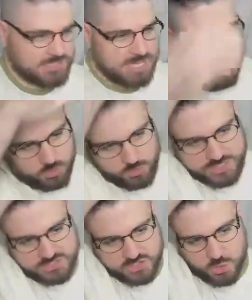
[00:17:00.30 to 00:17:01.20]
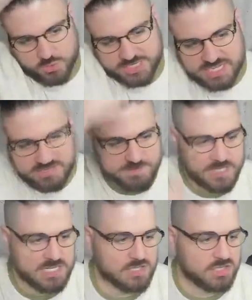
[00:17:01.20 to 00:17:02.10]
out, we don't
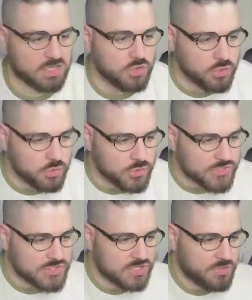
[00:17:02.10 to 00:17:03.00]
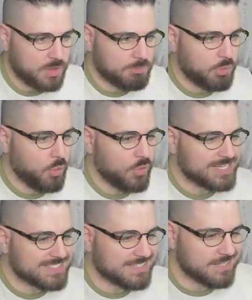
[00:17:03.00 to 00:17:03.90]
even lose the
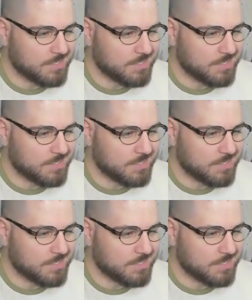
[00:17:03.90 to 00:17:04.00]
poisoned